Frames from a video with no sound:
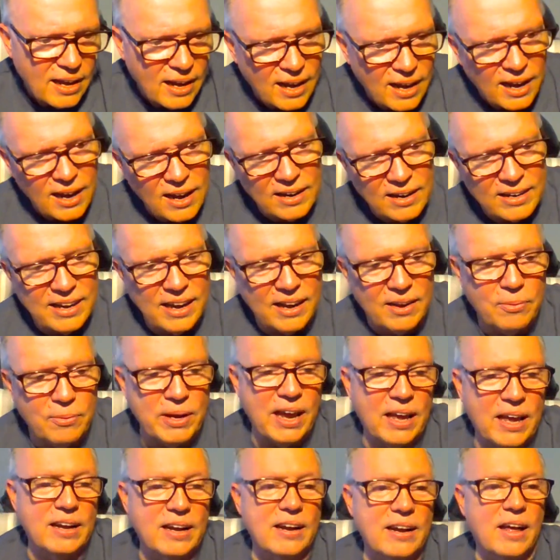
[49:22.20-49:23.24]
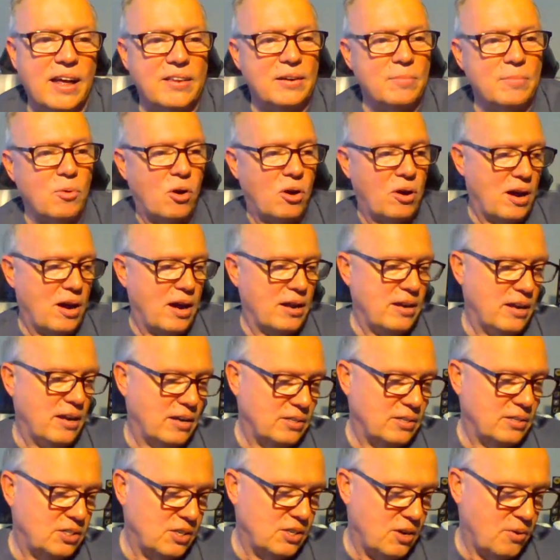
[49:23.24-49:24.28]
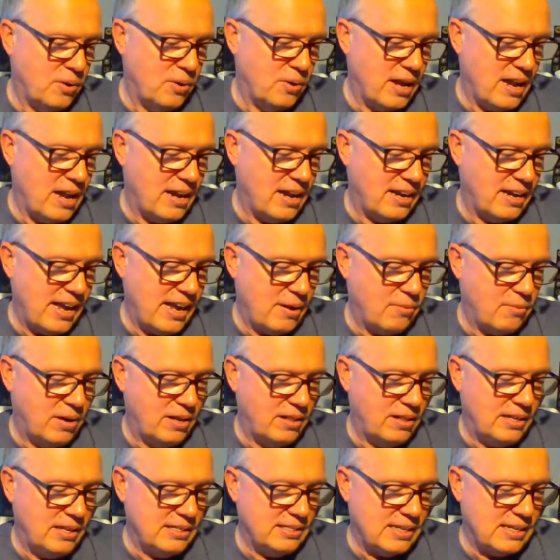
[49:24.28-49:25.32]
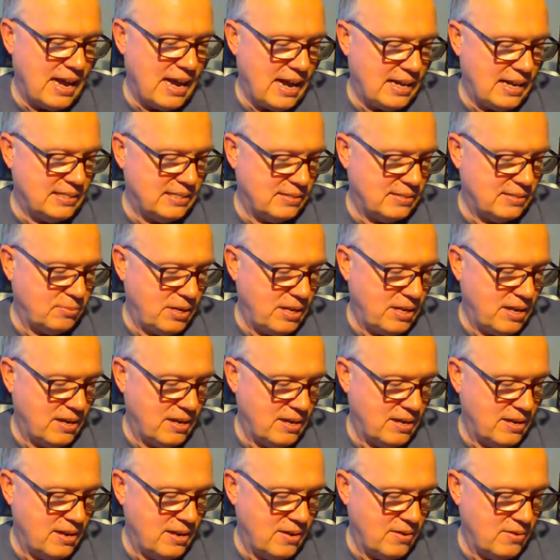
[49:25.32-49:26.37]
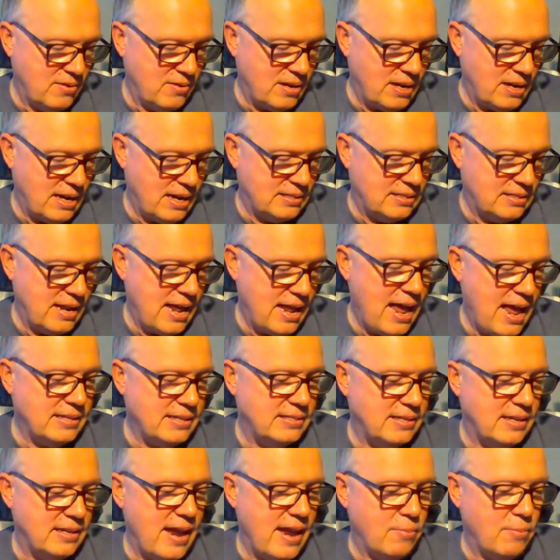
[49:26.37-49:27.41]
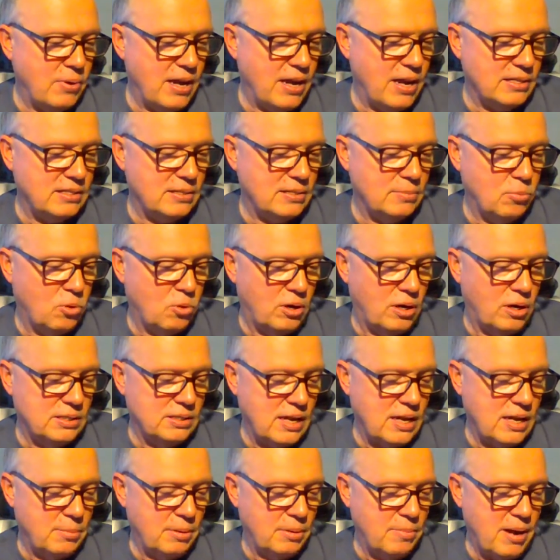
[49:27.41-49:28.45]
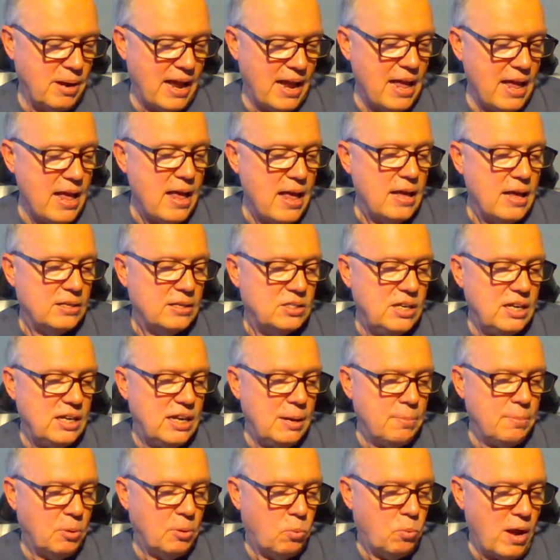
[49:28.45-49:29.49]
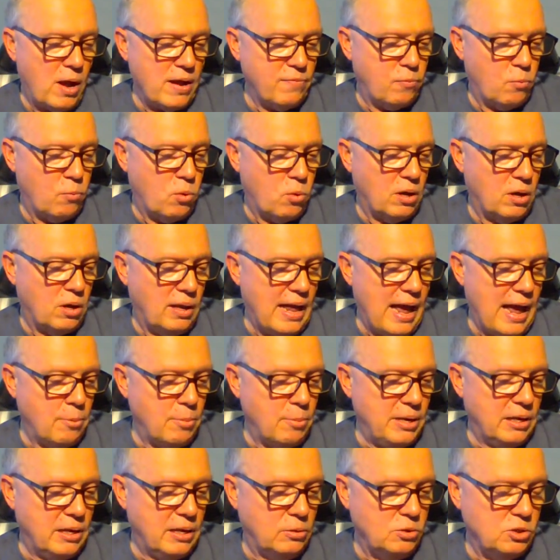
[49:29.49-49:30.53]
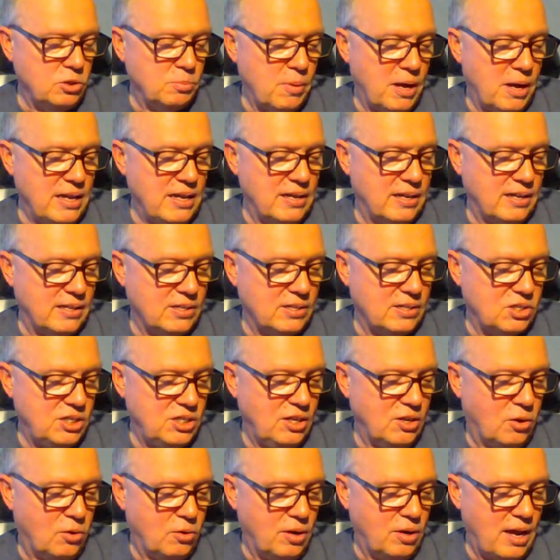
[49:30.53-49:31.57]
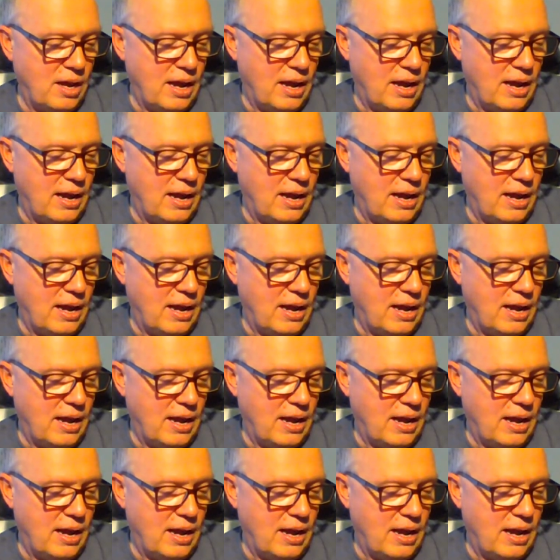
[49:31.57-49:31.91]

Oh, God, we got another moron here, so we got to get rid of these guys. What are you going to do? Today is the day we got some morons coming by. Seakeeper, wife won't allow me to lose money in the casino.